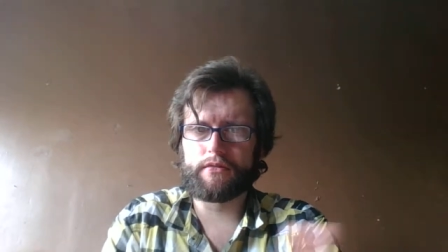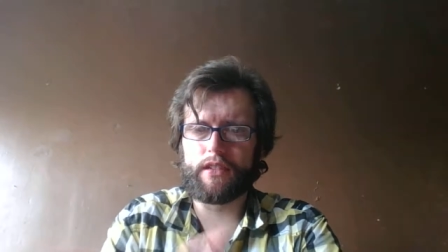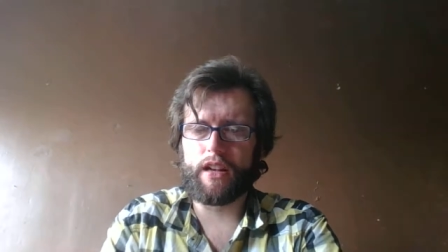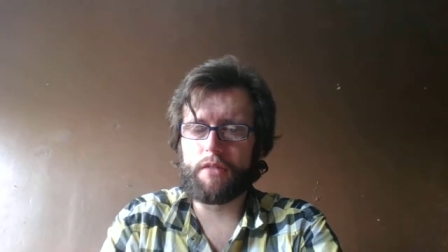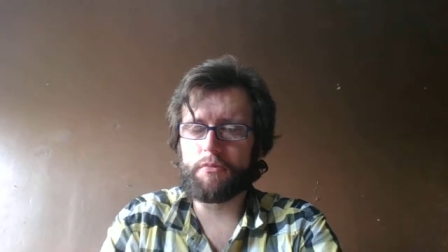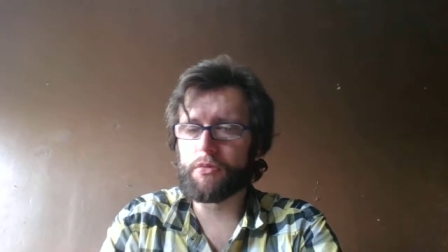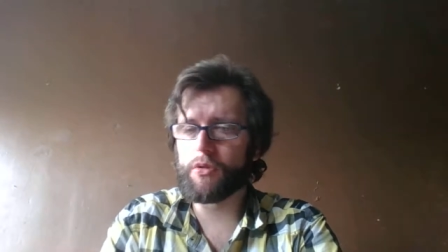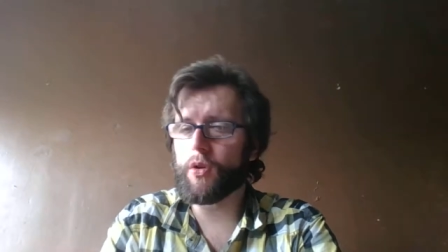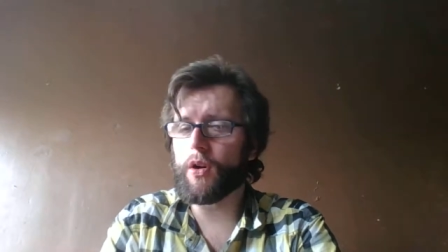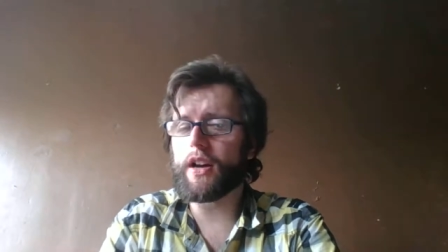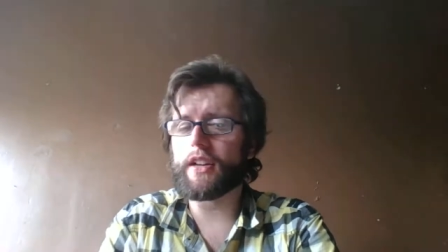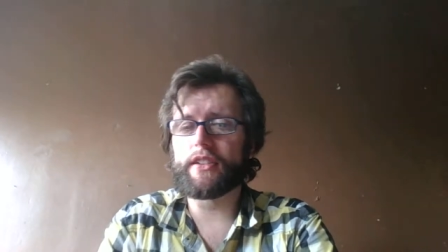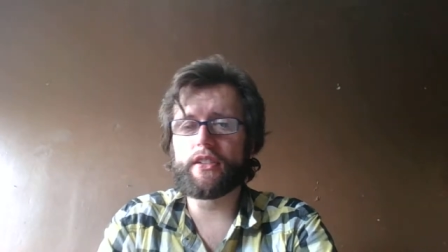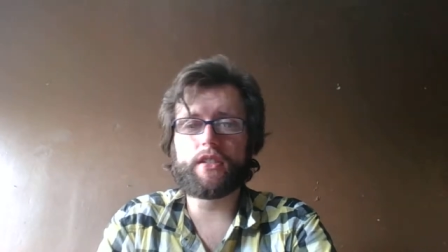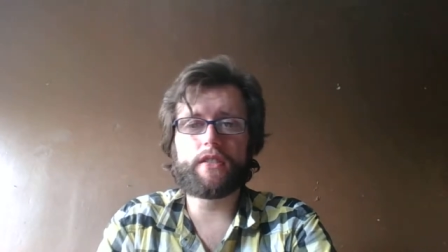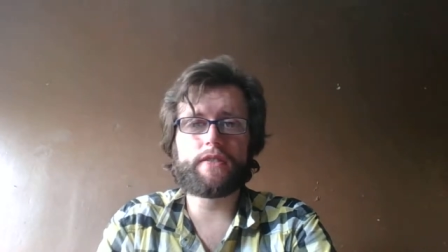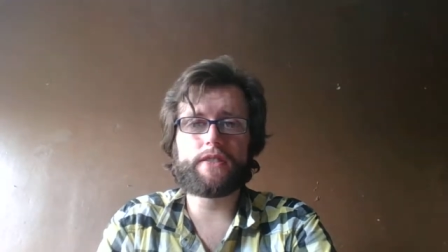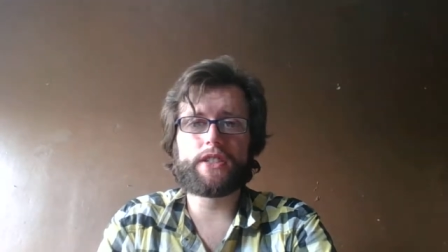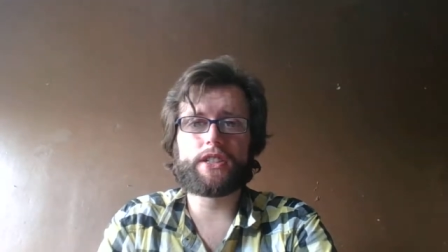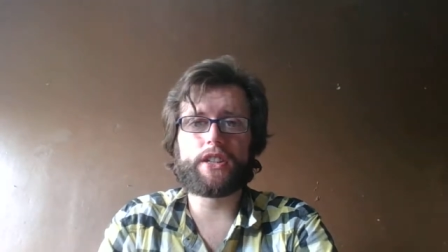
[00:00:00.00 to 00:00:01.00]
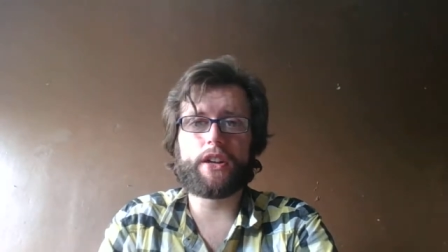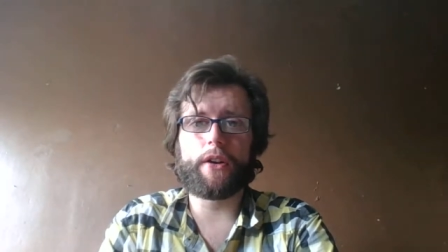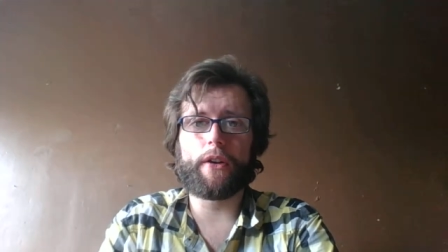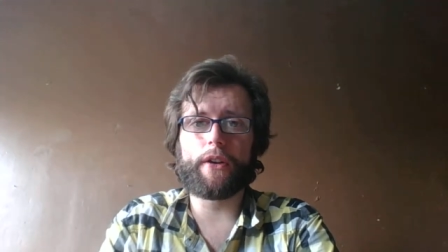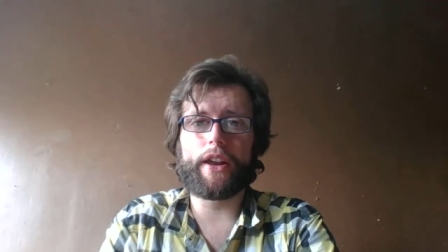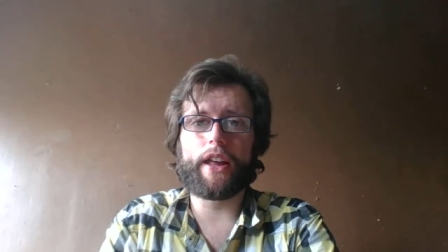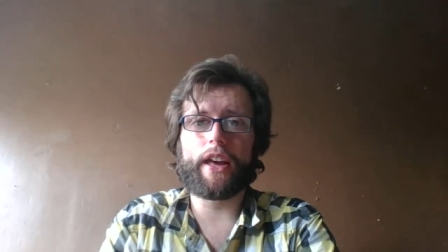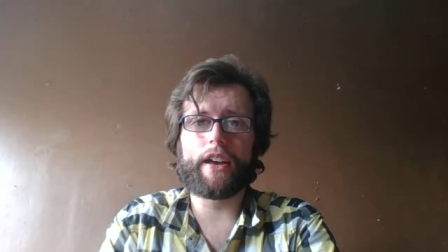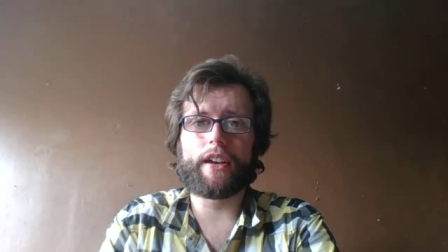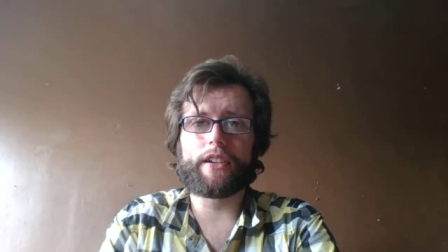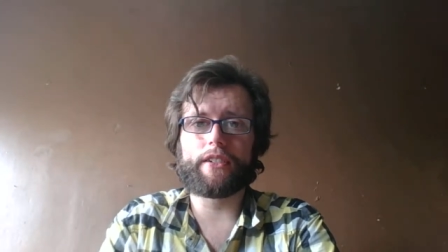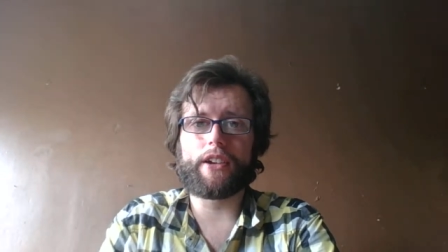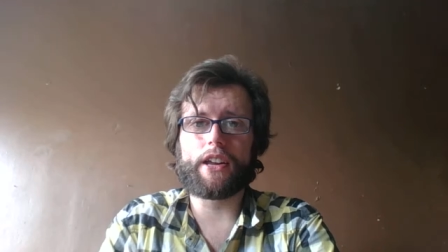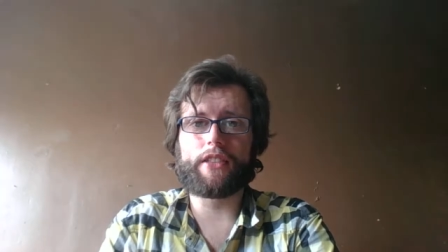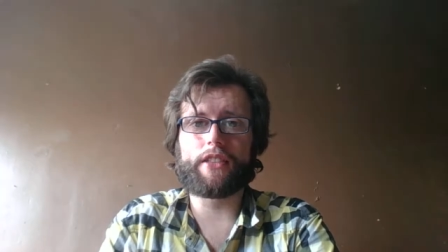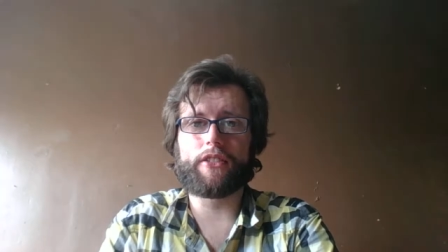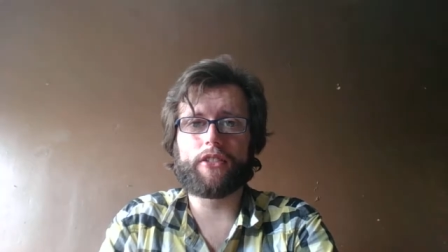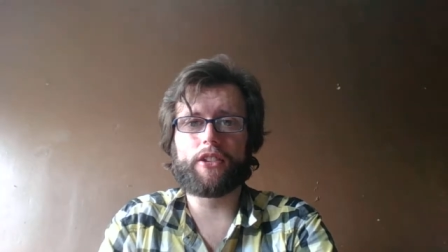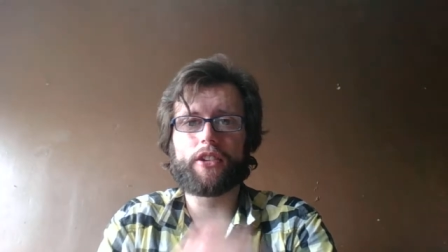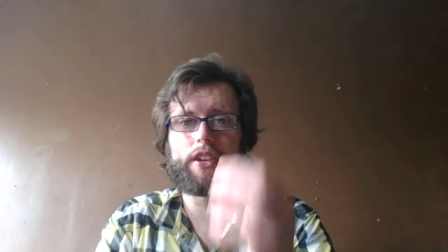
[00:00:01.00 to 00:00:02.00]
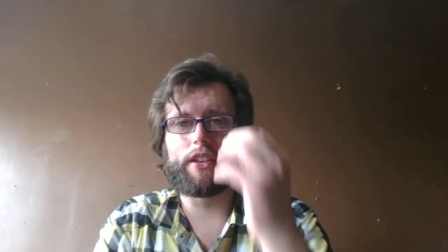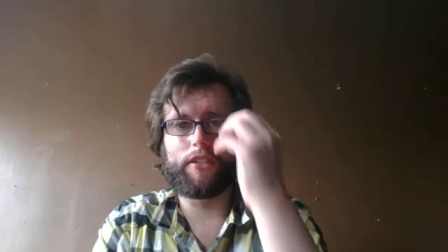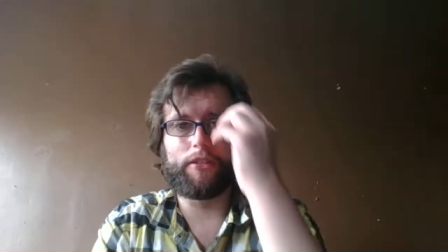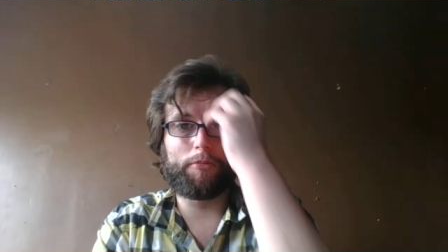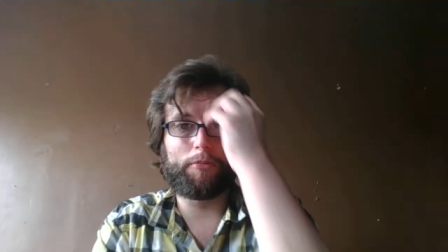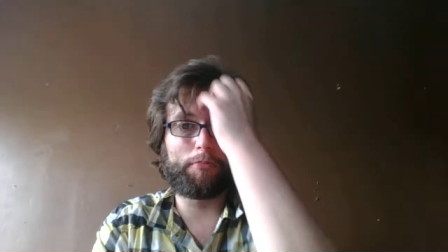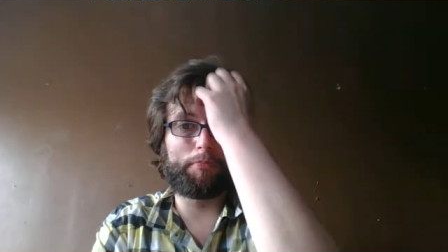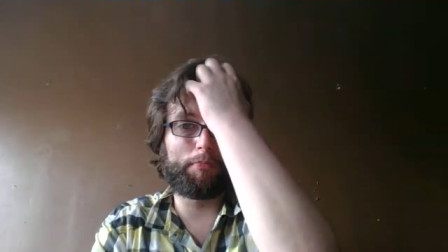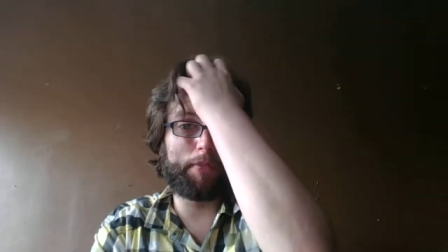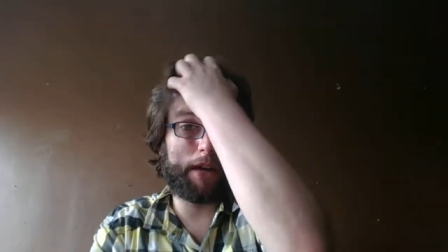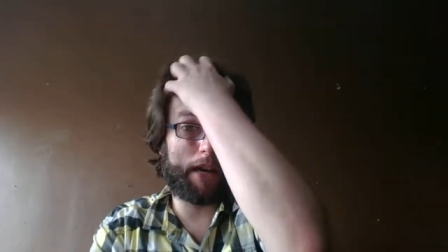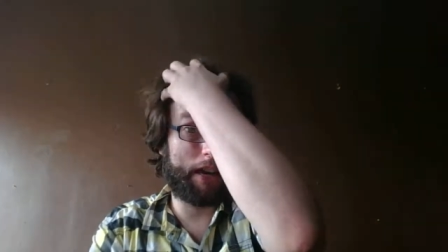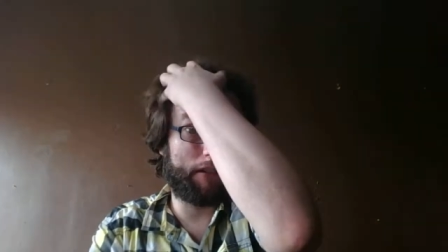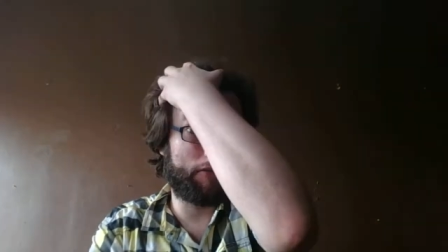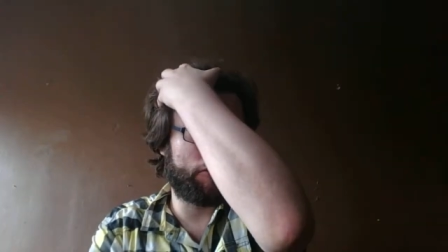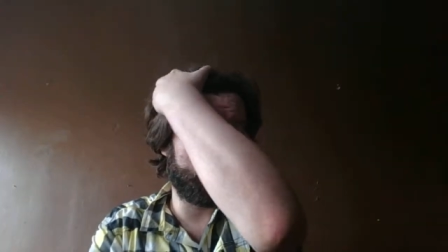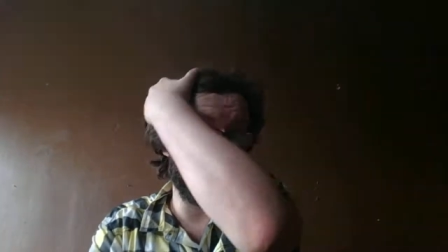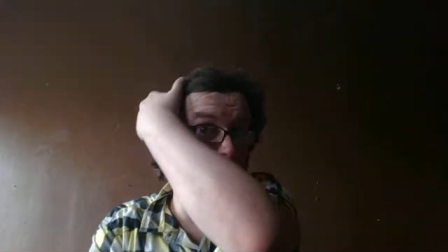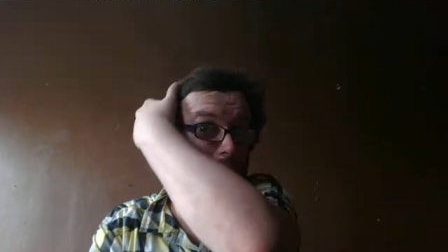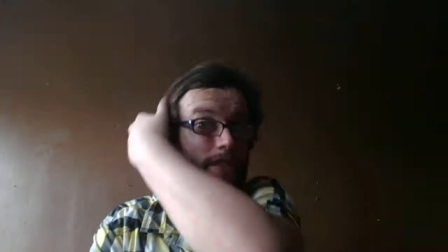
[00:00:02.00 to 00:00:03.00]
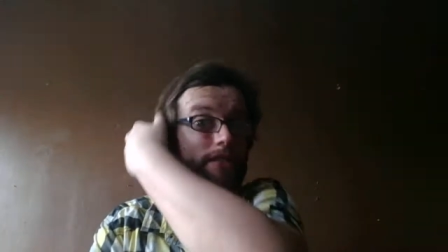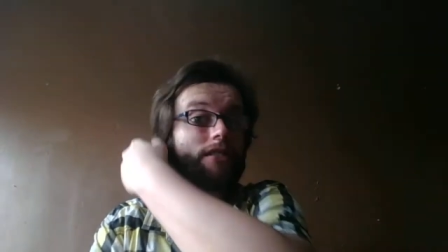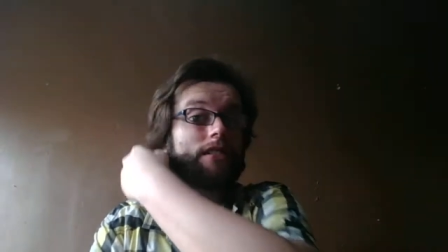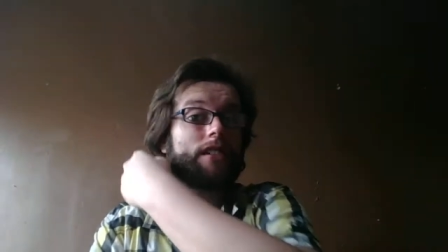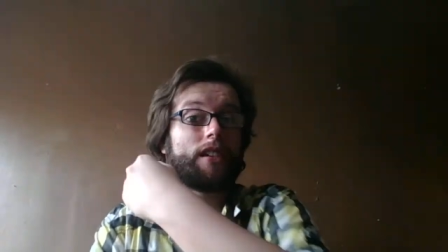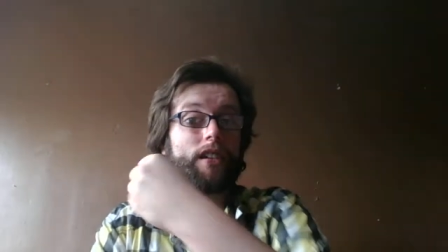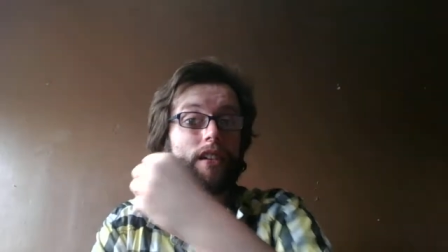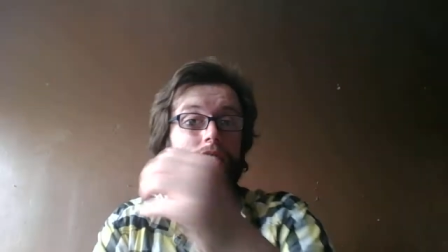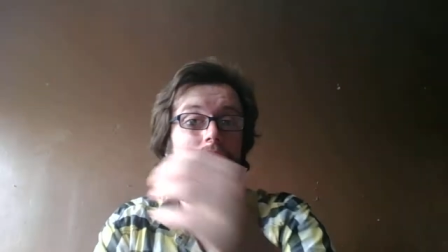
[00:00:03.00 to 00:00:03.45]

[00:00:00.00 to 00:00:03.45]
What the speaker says: I'm quite nervous doing it. Granted, it's big risk.